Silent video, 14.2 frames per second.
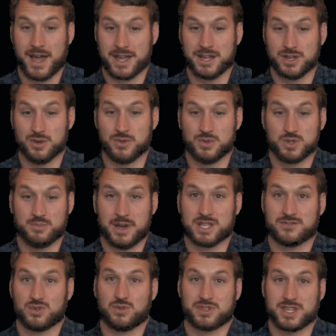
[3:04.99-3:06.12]
could do that was best
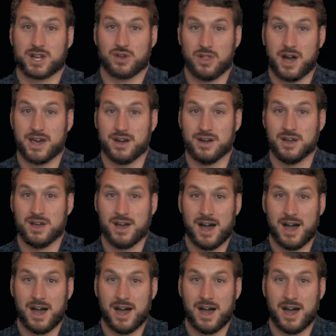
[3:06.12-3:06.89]
for North Carolina,